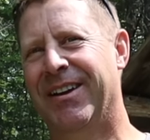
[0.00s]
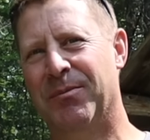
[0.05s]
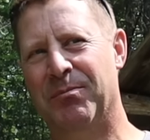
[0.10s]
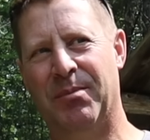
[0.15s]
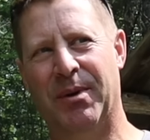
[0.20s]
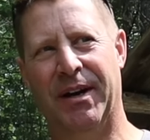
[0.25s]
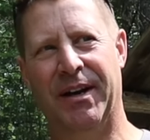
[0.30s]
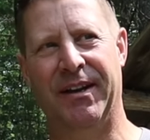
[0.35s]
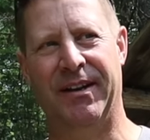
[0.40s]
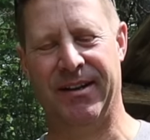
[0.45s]

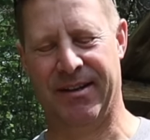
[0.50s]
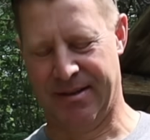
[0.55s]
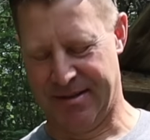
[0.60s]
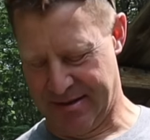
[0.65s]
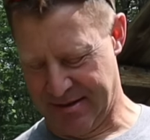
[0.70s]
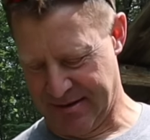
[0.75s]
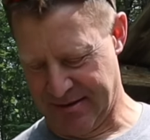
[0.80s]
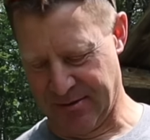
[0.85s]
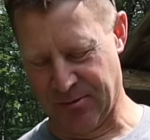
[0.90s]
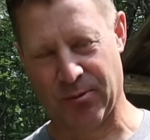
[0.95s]
But
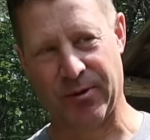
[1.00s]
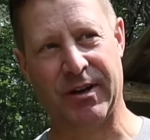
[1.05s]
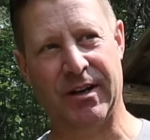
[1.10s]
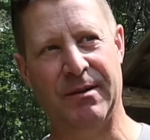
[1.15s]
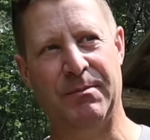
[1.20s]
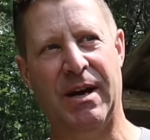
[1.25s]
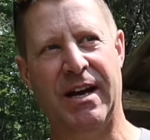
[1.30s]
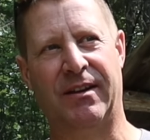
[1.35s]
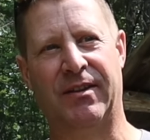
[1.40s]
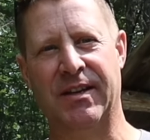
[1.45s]
we're going
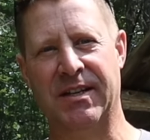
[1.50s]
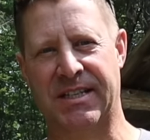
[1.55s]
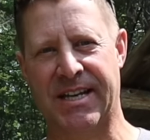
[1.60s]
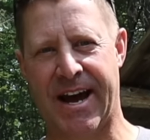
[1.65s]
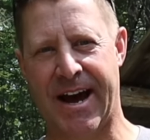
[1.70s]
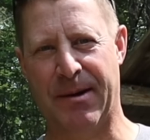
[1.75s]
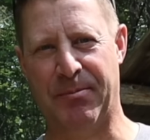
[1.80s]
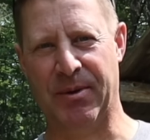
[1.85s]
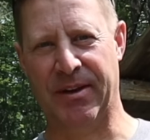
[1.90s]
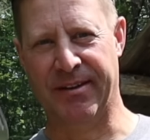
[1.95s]
to make this
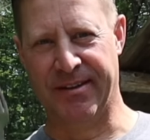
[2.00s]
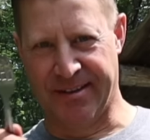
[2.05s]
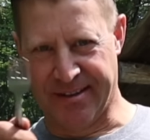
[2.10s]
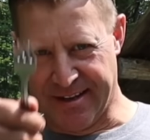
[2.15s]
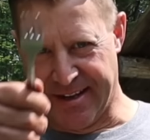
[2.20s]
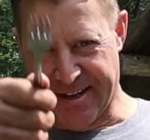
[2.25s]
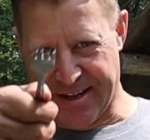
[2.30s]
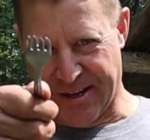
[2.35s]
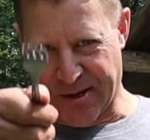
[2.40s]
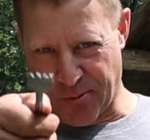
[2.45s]
happen.
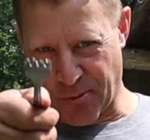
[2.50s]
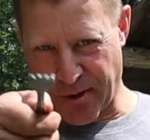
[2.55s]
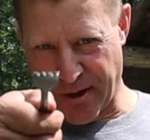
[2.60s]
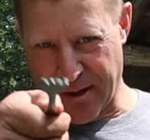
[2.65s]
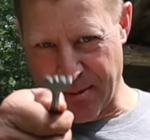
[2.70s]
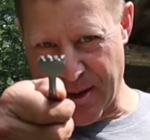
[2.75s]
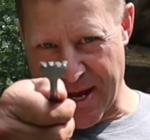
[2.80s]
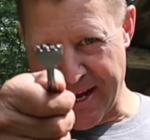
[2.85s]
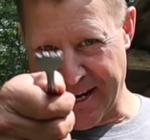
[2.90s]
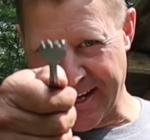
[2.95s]
We're going
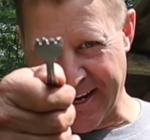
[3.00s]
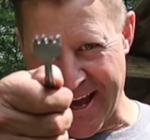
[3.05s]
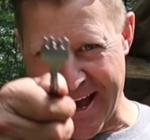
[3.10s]
to make it